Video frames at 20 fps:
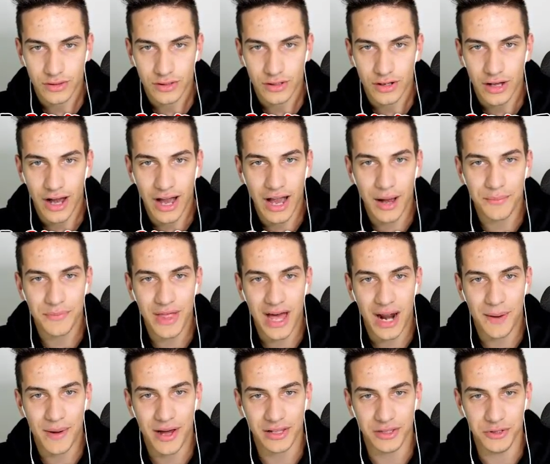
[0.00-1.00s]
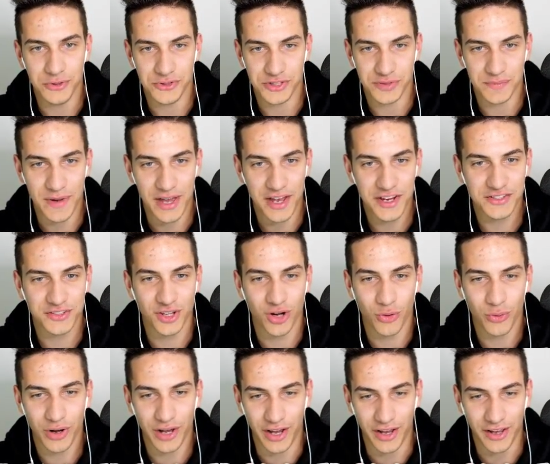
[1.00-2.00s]
I am not about to lose this, man. There's no
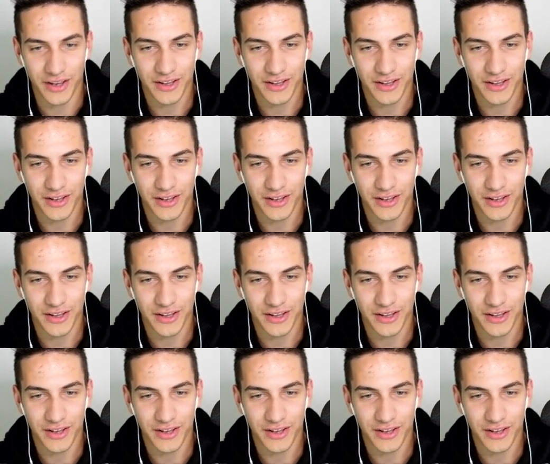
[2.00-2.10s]
way.